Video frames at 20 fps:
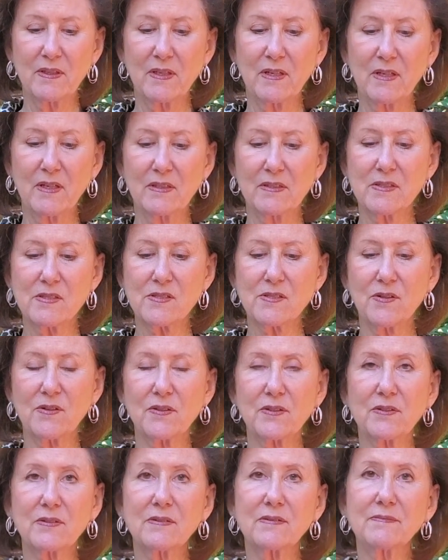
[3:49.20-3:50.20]

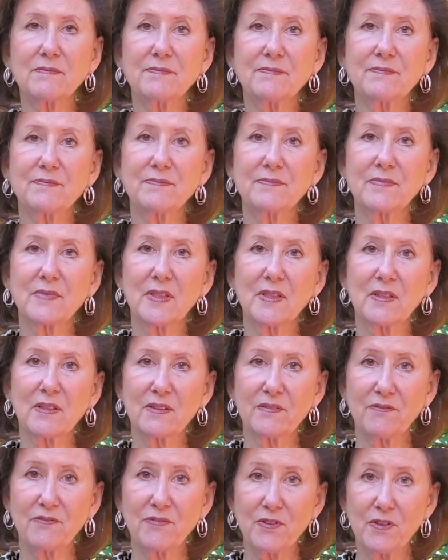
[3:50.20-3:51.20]
uncertain,
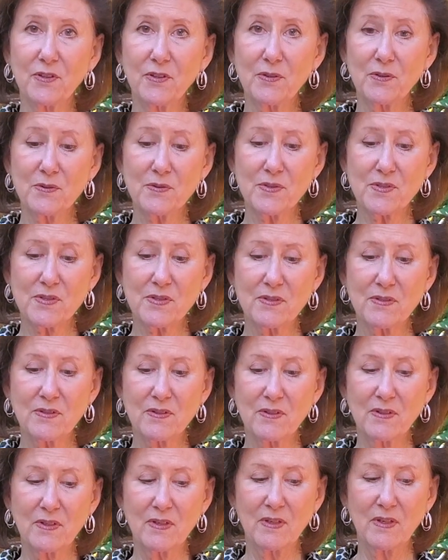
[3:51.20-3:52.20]
confused,
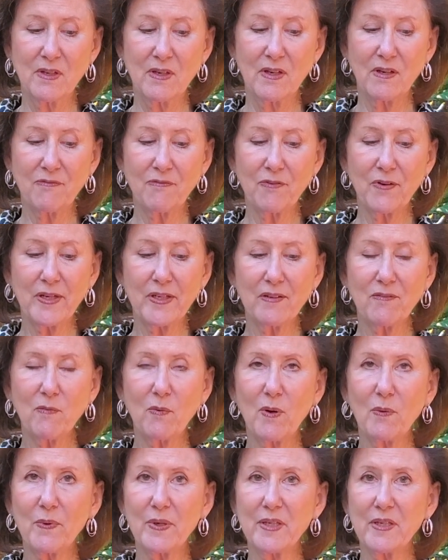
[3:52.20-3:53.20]
afraid of
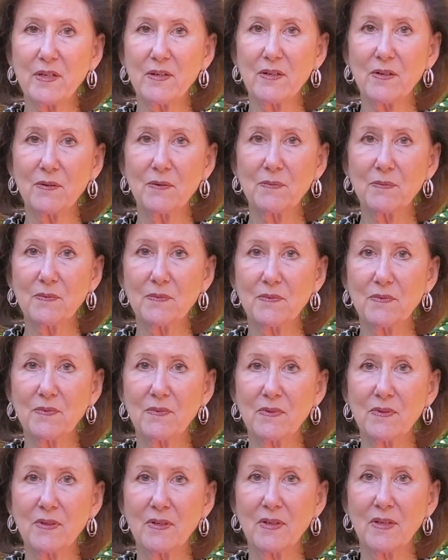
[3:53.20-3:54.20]
what we know,
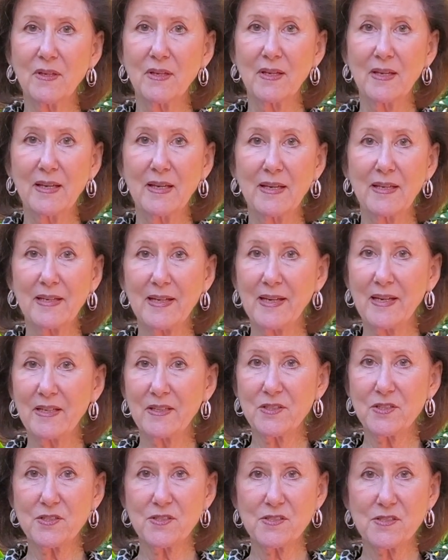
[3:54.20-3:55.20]
and
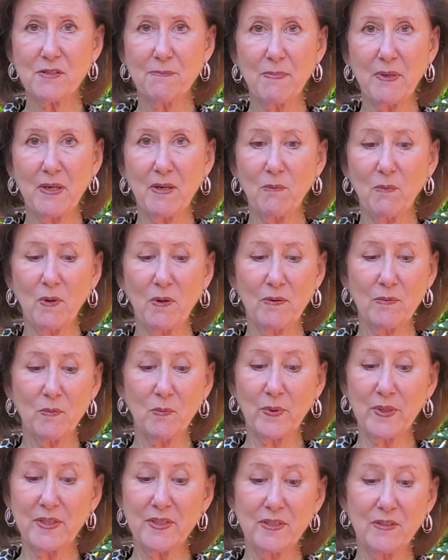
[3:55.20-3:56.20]
anxious about what
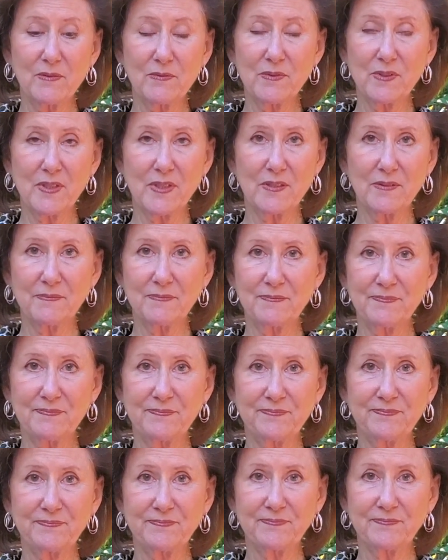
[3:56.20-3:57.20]
we don't know.
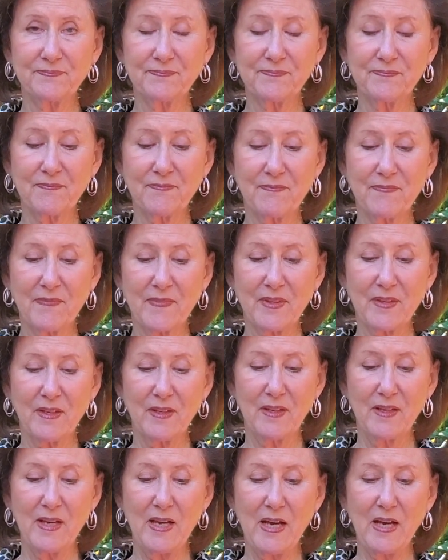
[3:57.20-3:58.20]

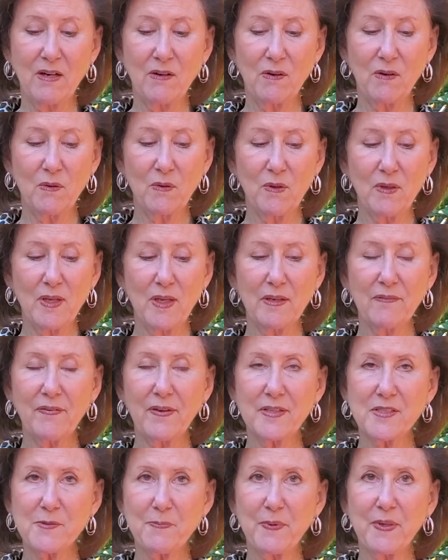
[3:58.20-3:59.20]
Our old life
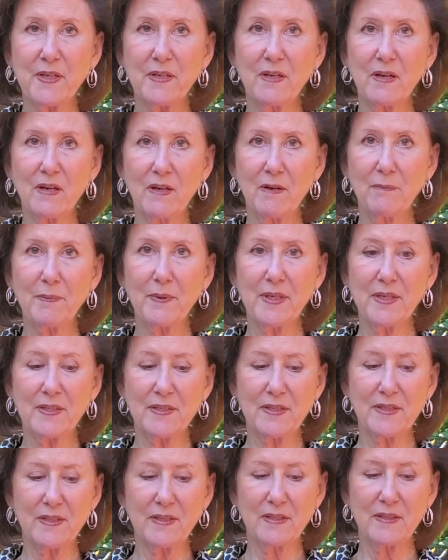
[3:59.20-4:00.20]
has been
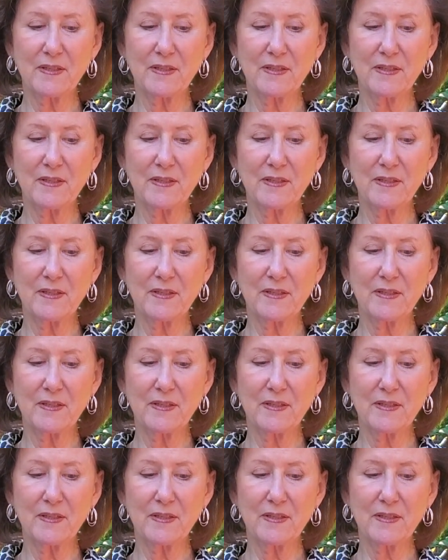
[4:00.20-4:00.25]
upended,